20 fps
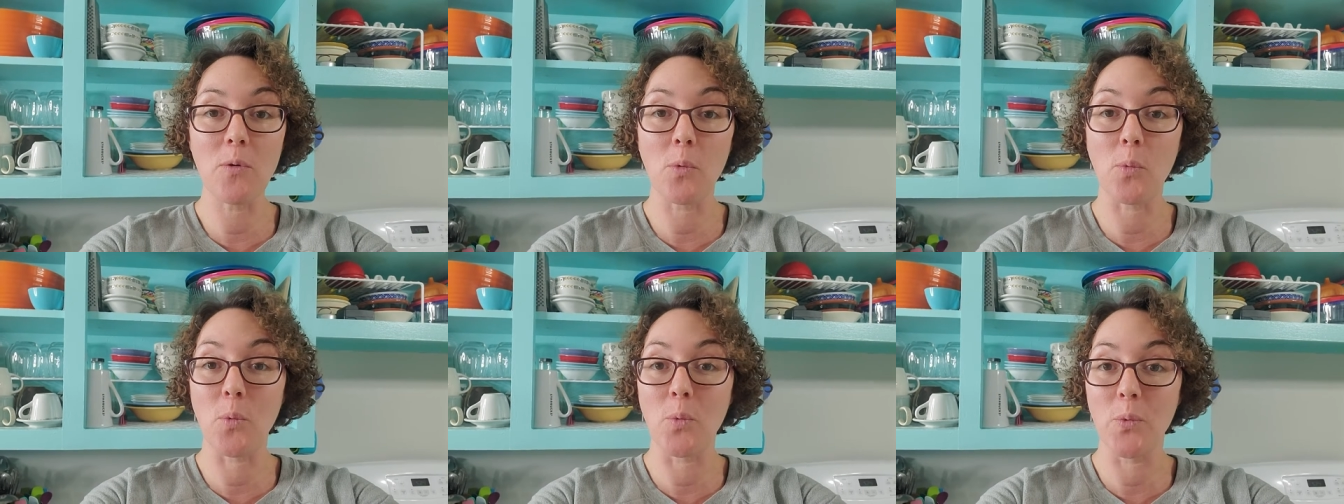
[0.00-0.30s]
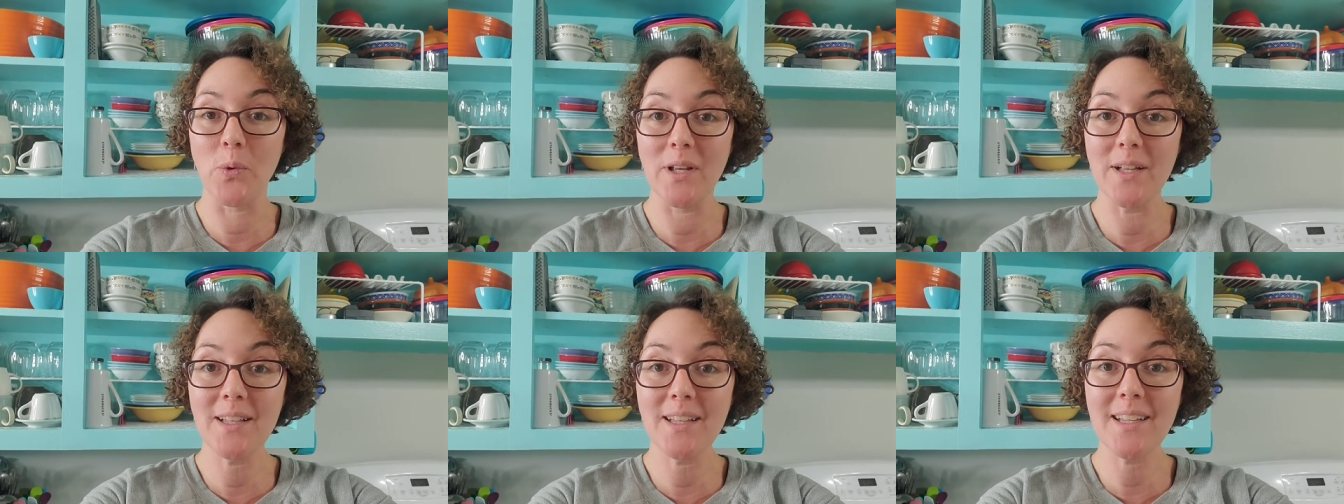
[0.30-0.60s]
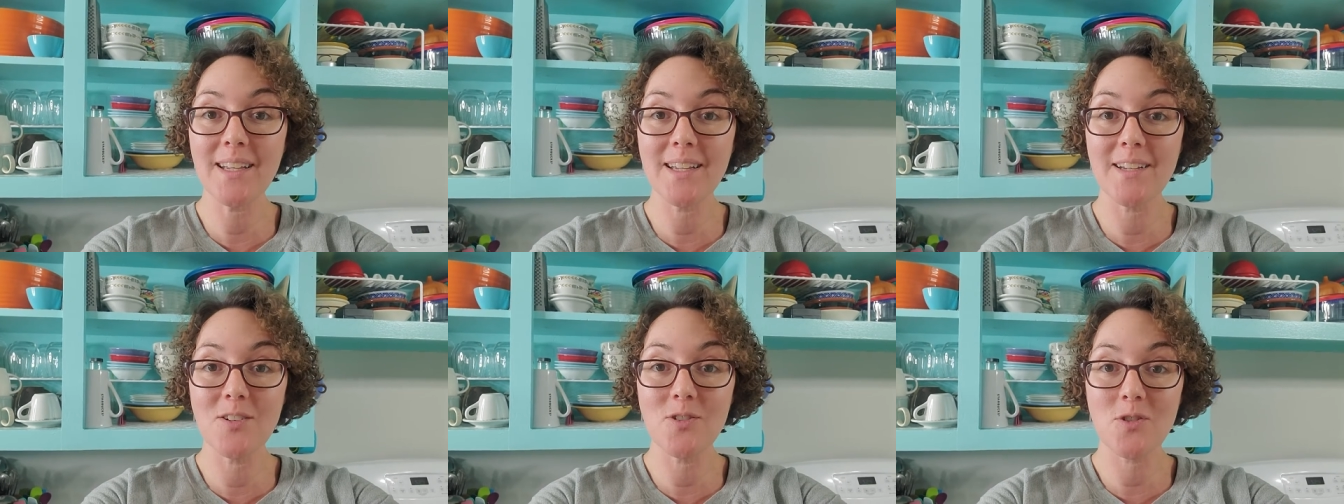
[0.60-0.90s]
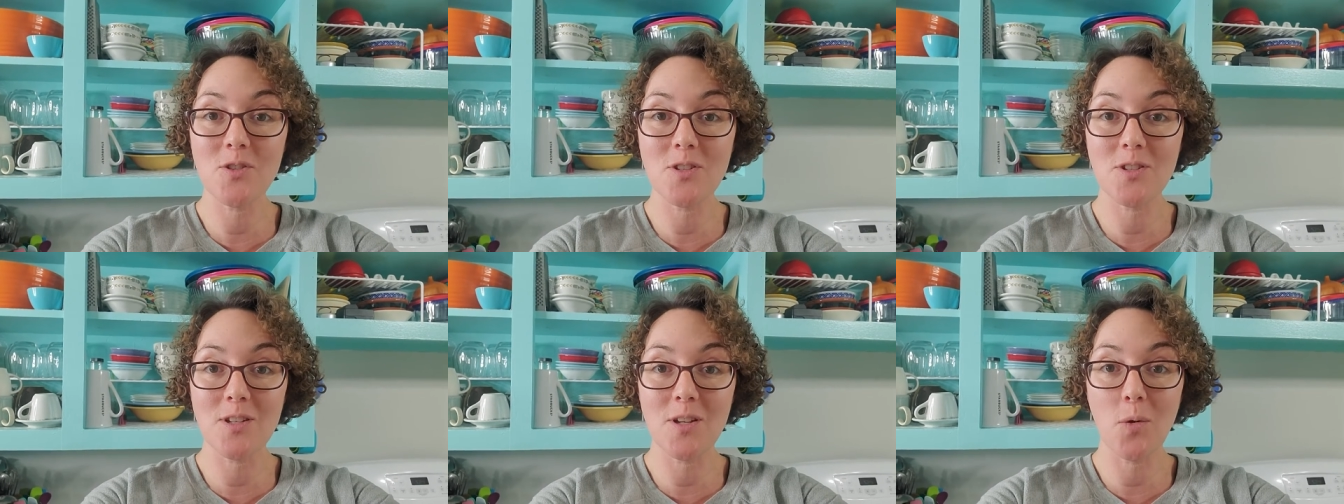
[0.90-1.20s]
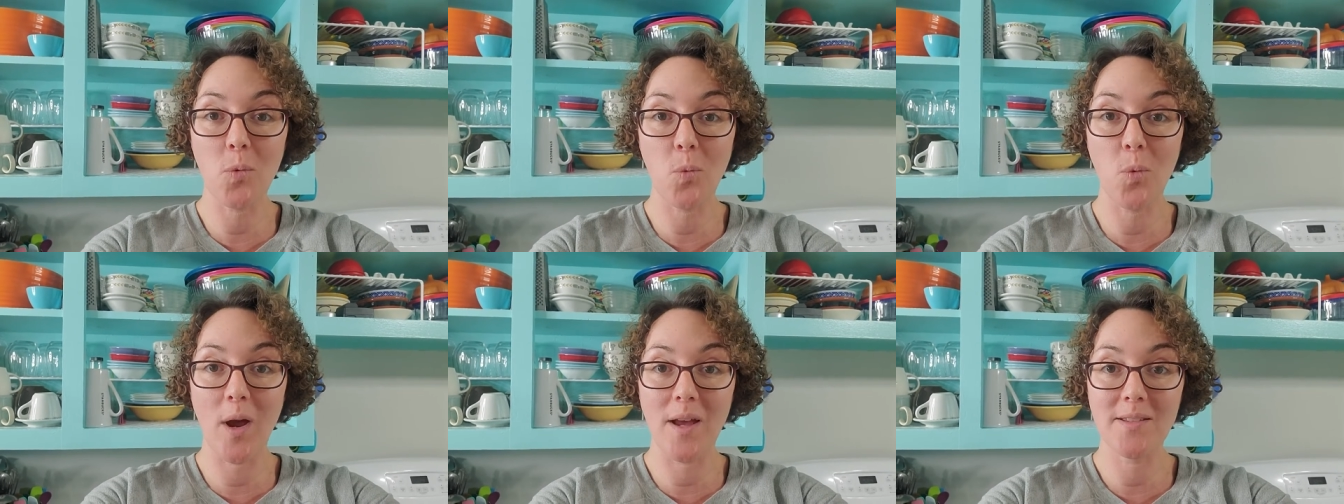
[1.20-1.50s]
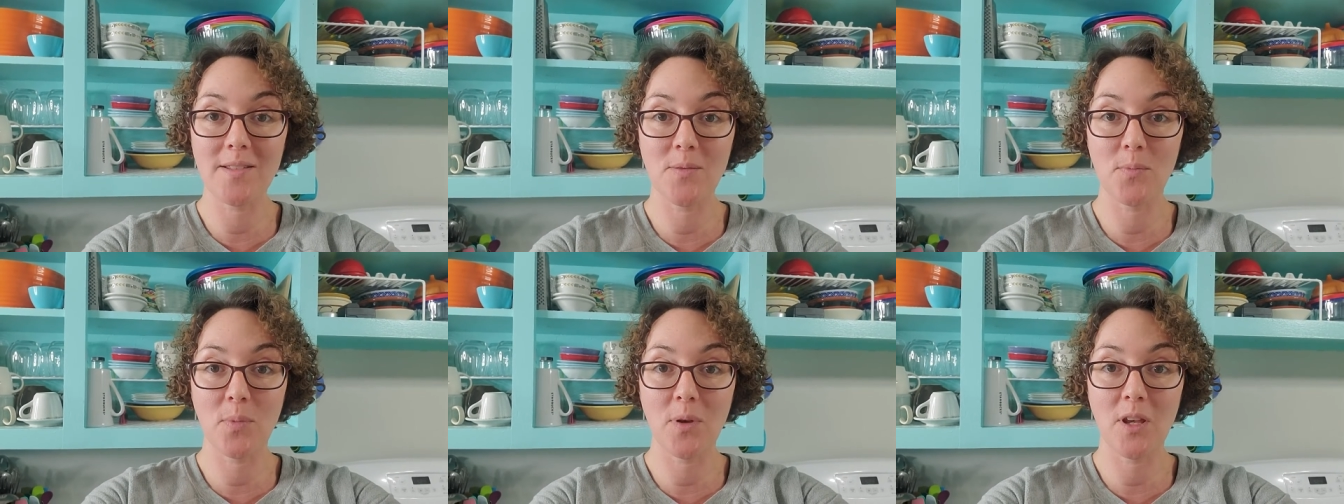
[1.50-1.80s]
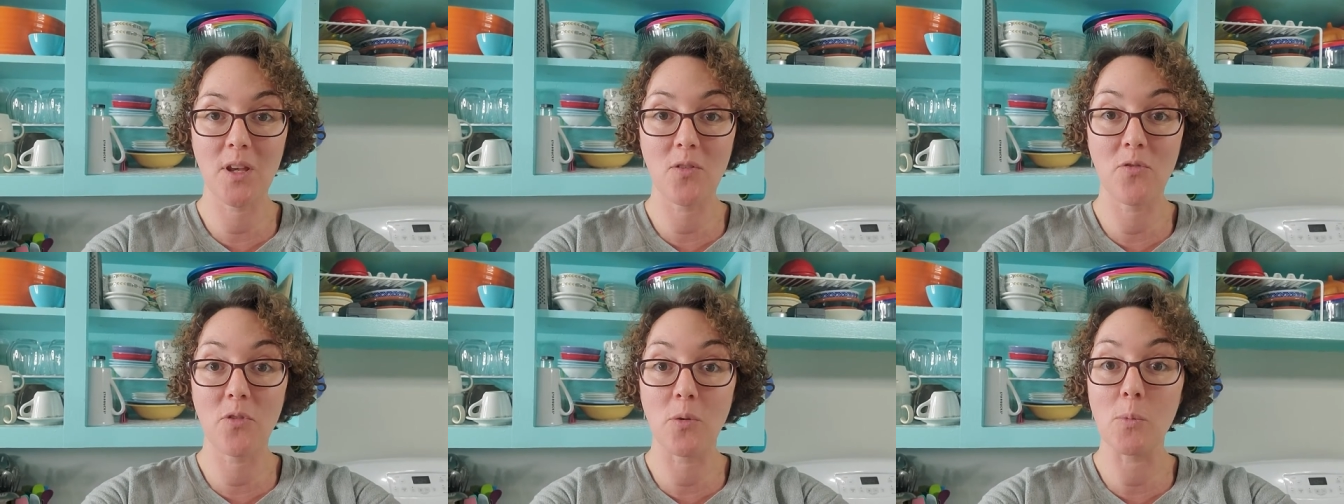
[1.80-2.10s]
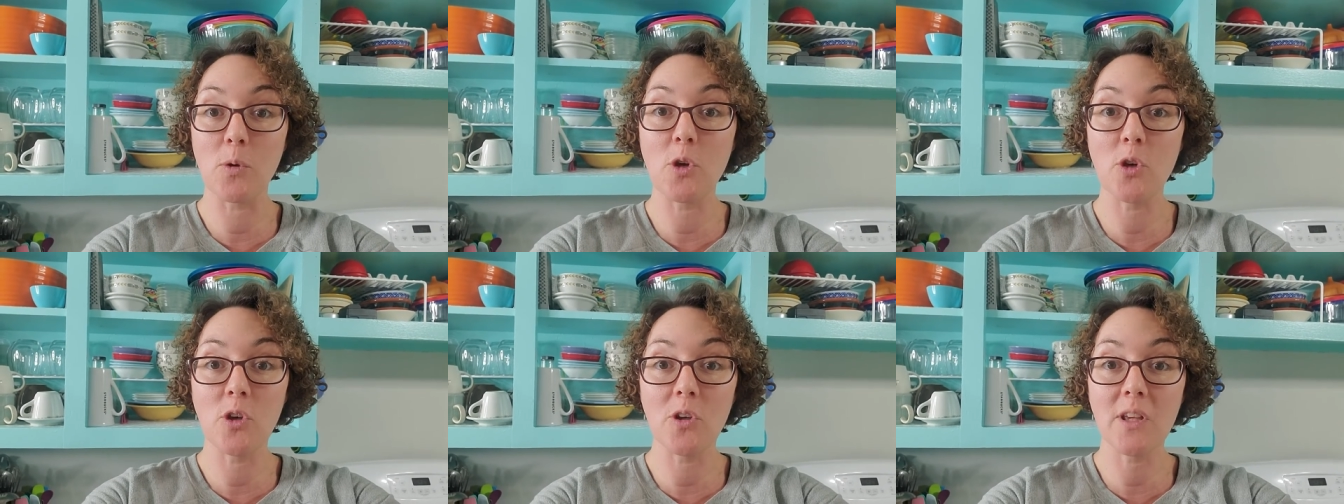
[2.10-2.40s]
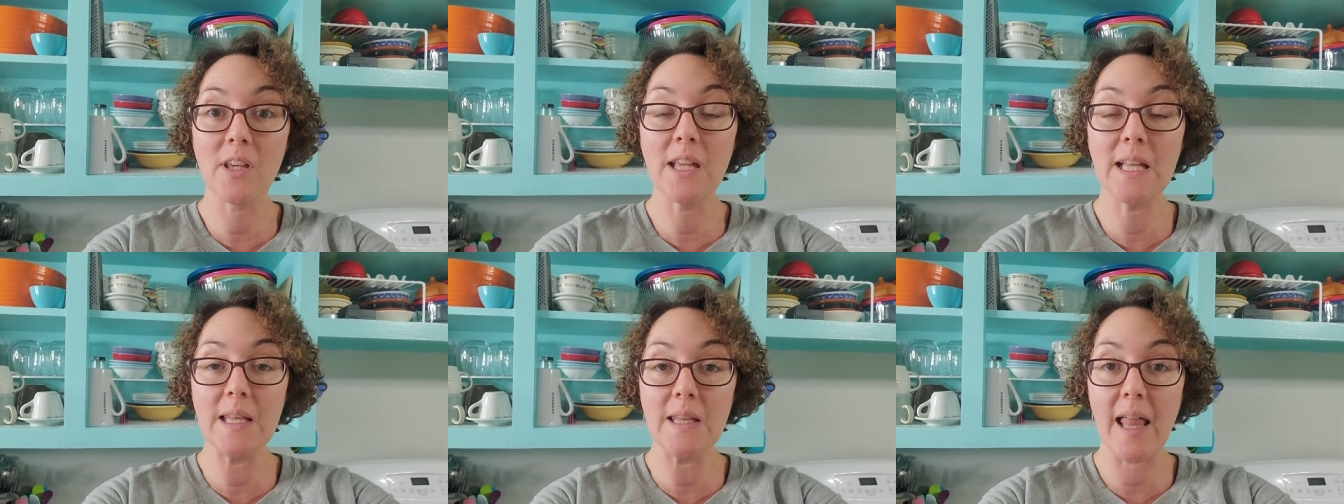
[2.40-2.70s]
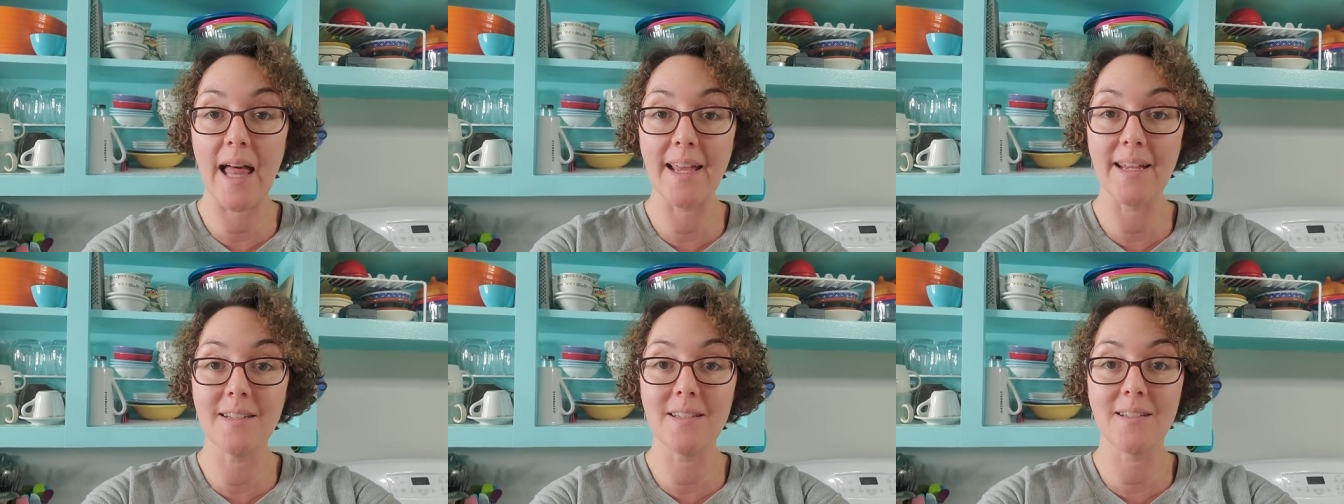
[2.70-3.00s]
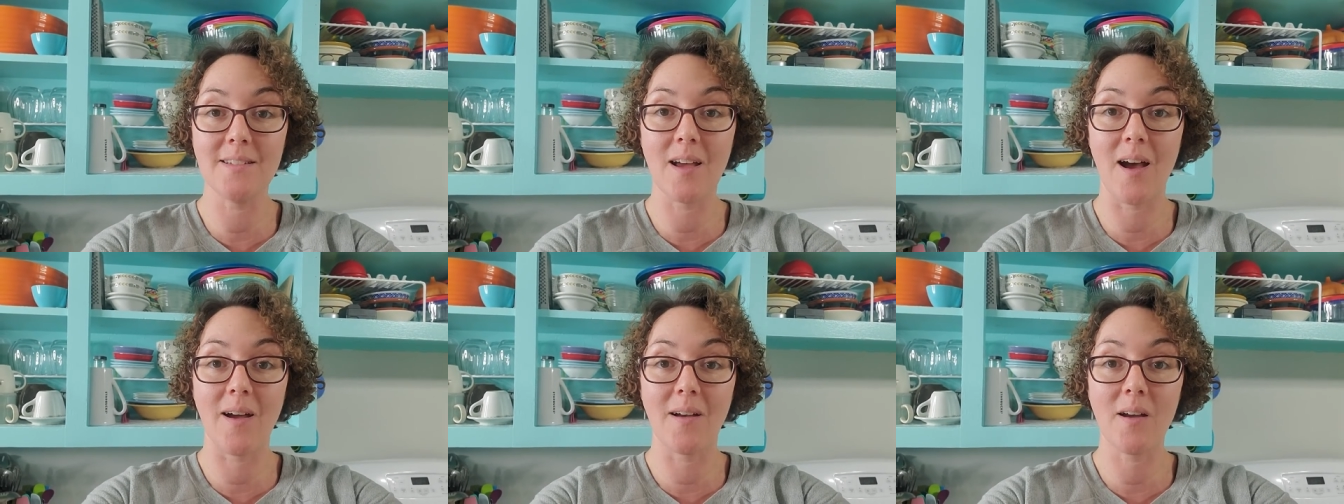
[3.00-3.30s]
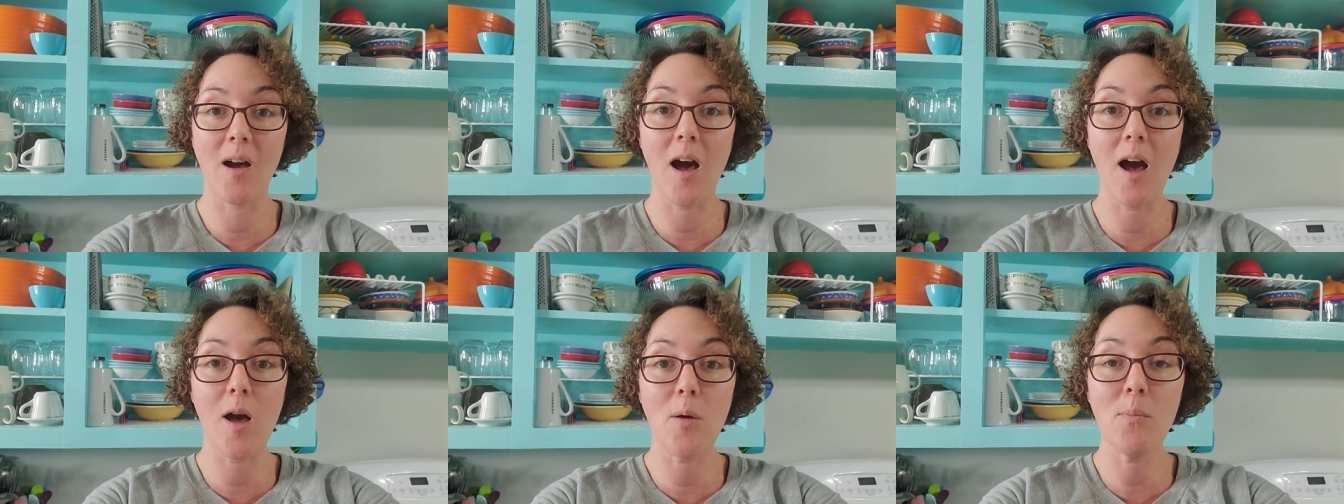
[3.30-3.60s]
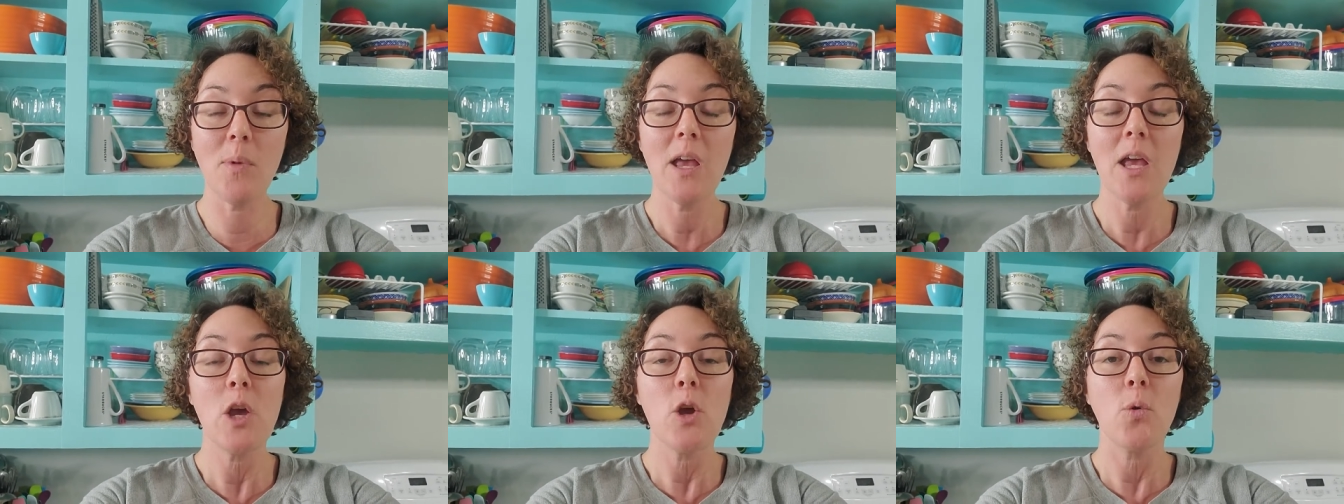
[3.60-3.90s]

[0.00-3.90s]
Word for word: a really interesting recipe from cooking light dot com,